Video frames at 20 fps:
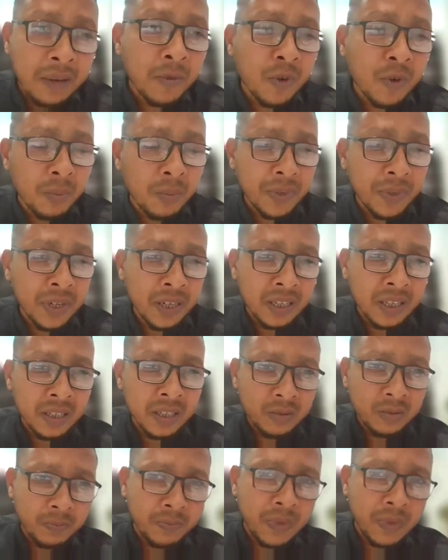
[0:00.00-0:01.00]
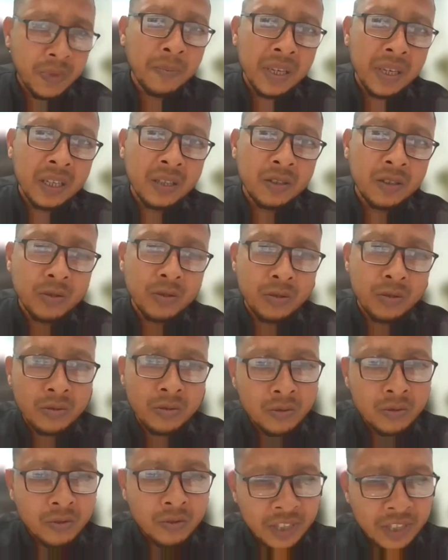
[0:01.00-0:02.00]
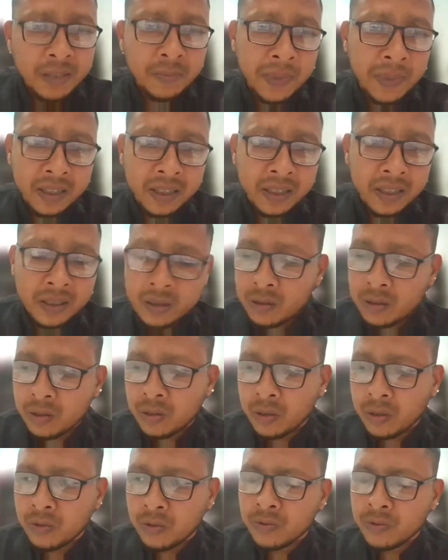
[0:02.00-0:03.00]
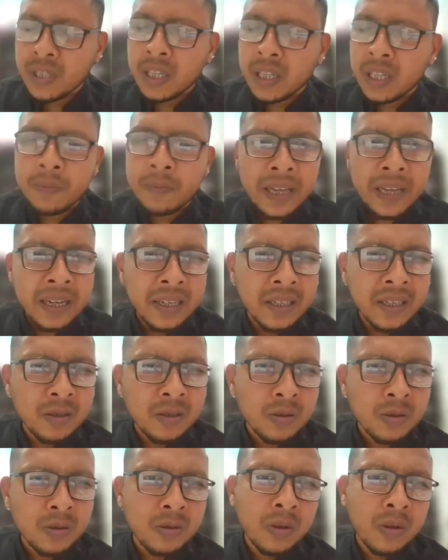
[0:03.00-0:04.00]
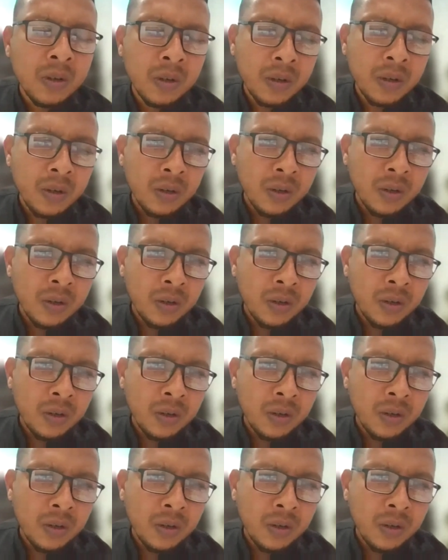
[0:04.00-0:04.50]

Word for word: time comparing pumpkin to transplant. So we are planning to